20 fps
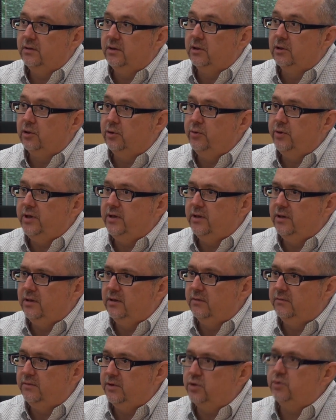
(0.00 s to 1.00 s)
including
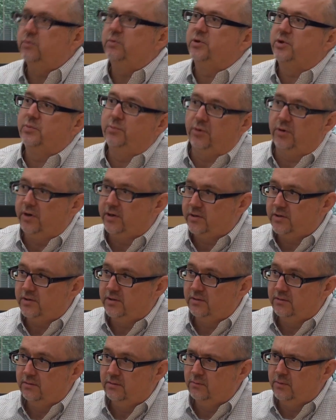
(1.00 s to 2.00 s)
individual
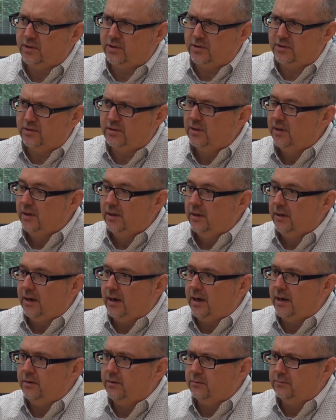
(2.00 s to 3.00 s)
sports, which
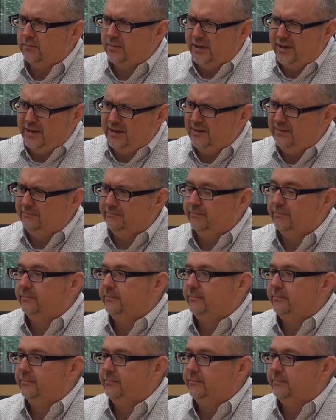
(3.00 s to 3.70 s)
I don't really